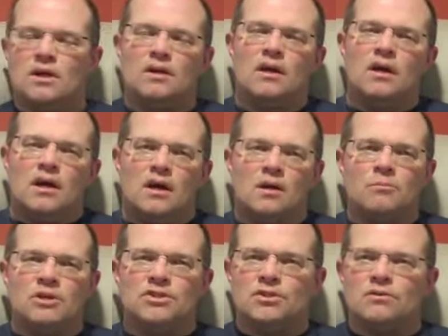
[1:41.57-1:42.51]
Our, our
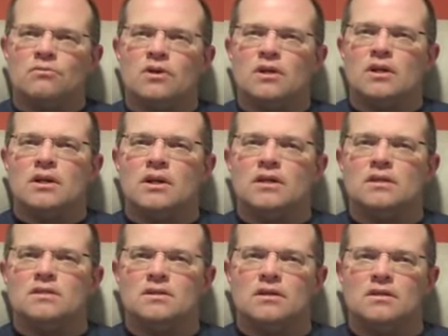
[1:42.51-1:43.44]
mission really
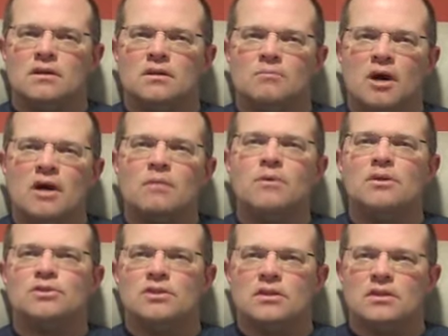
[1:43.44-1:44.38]
is, and, and my
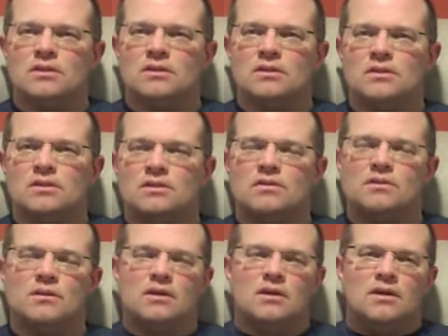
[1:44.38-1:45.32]
mission is, is to
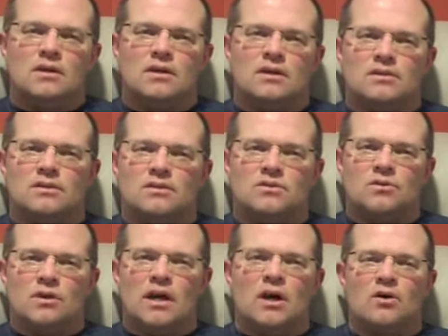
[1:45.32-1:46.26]
is to
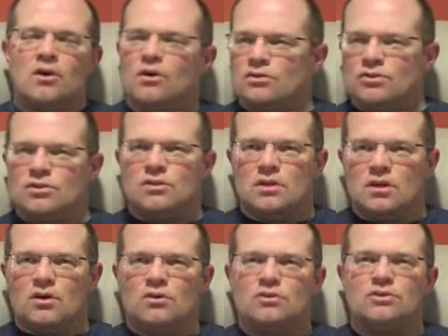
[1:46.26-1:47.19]
allow coaches to
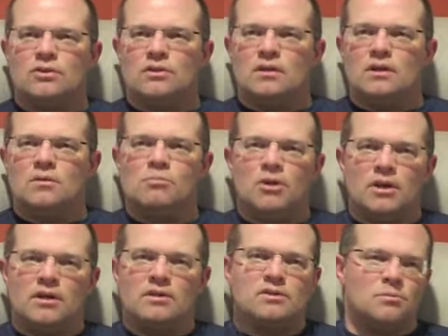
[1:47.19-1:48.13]
coach and, and
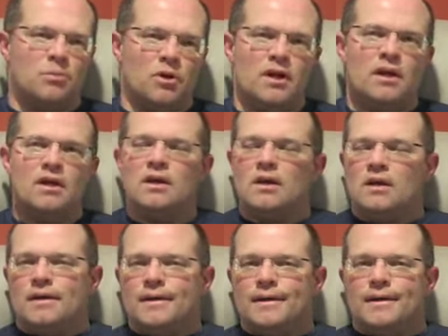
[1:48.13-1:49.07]
players to play,
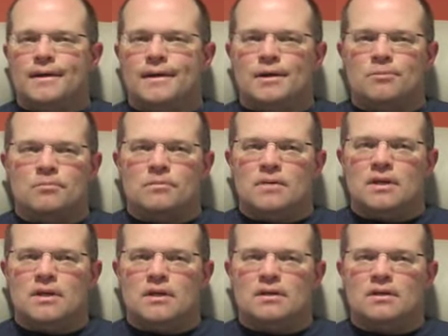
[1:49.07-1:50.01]
um,
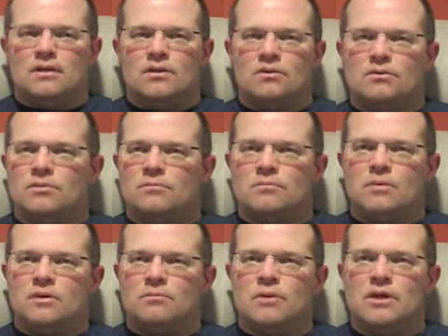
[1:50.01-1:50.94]
and you know,
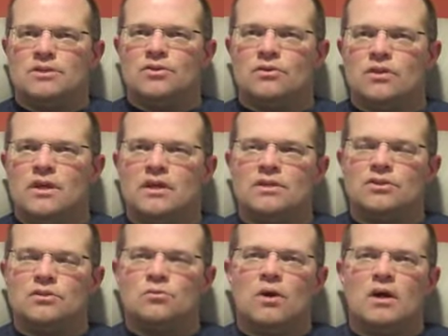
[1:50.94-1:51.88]
make sure they can
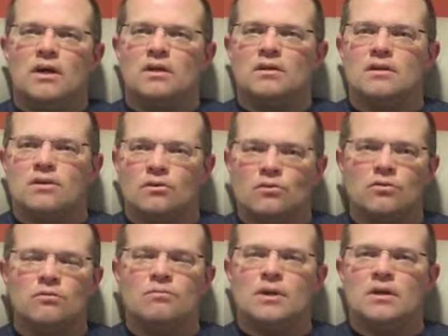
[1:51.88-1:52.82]
just walk into their
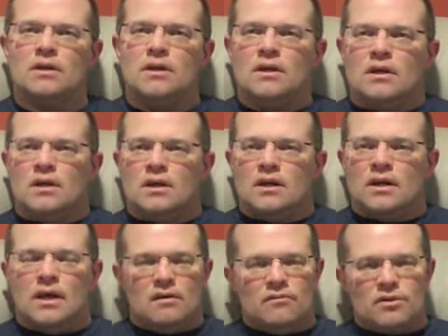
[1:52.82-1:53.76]
room and and
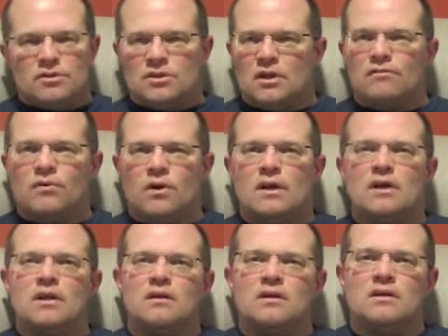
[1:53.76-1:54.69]
have their stuff
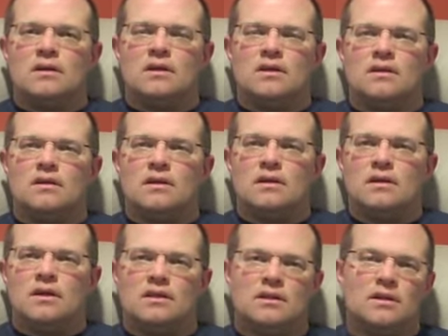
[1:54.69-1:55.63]
ready and, and,
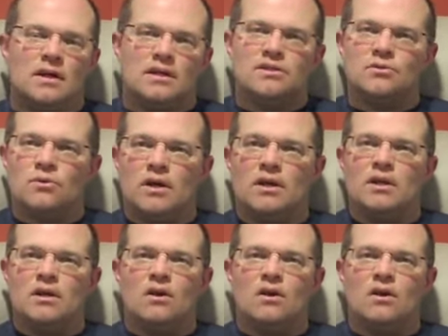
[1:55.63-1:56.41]
and hit the ice ready to